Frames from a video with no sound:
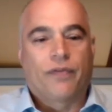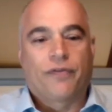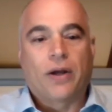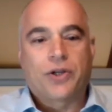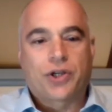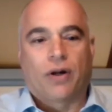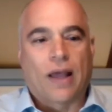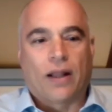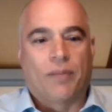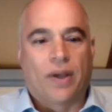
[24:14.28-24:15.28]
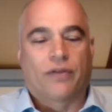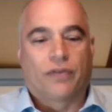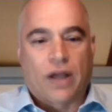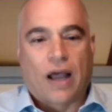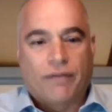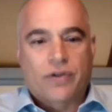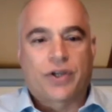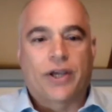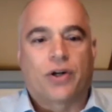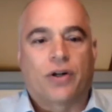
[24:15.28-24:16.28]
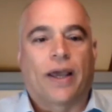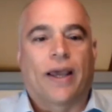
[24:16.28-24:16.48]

functional element of conversational